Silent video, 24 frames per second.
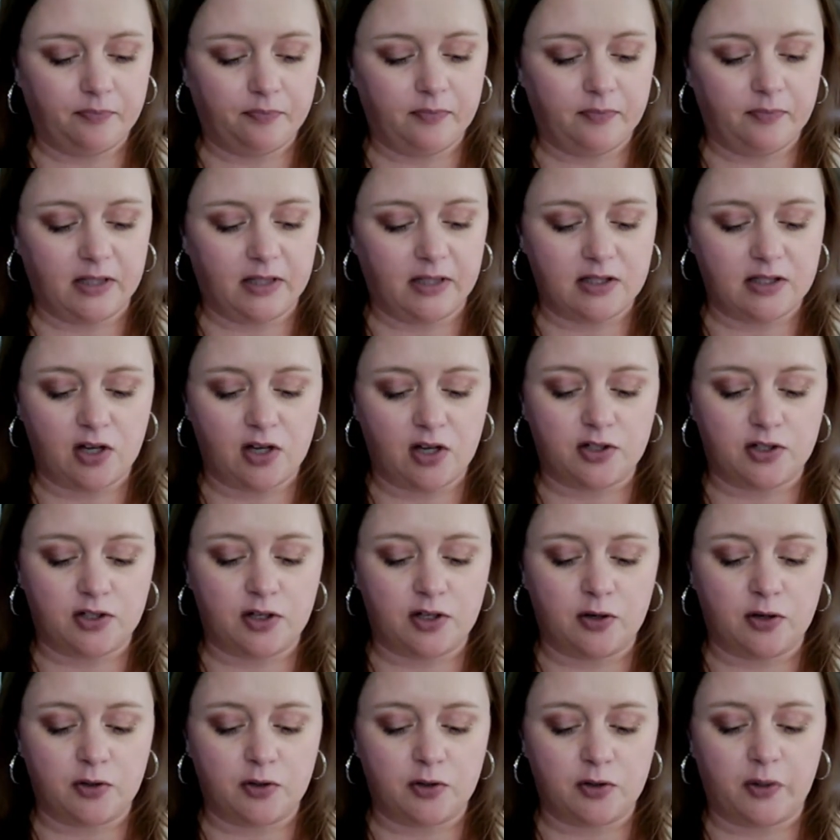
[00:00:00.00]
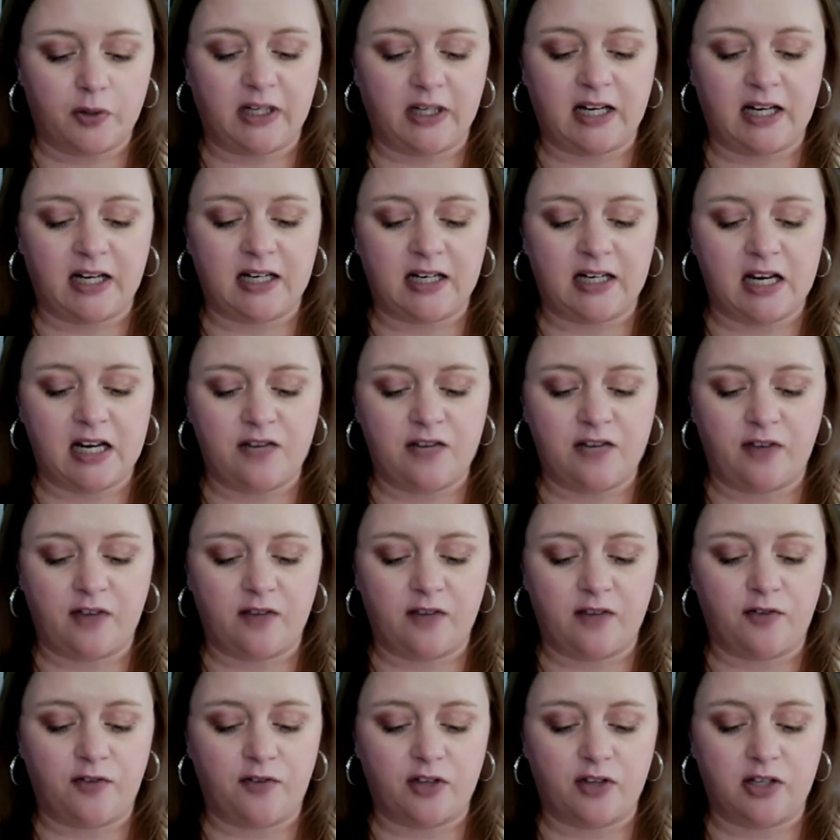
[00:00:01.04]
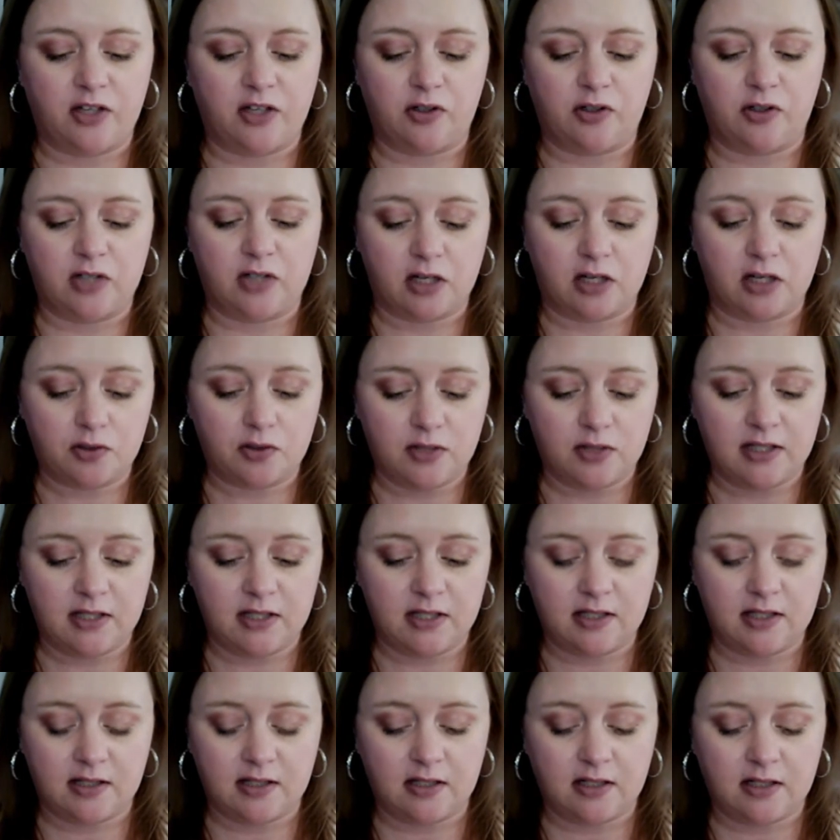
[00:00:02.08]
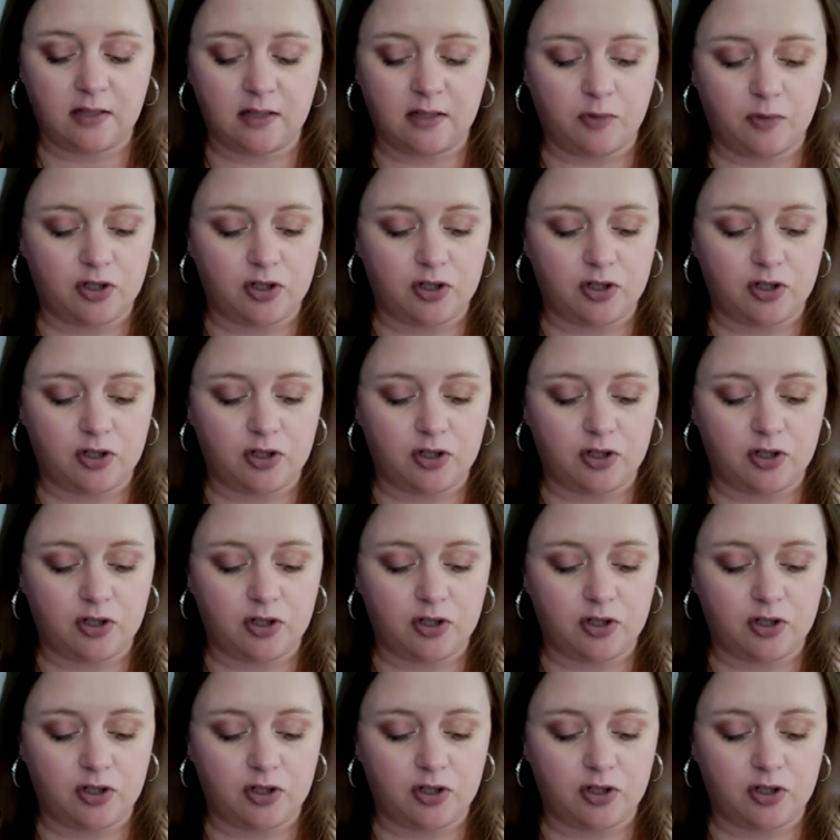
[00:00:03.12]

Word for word: It's also $29.95 for the introductory system,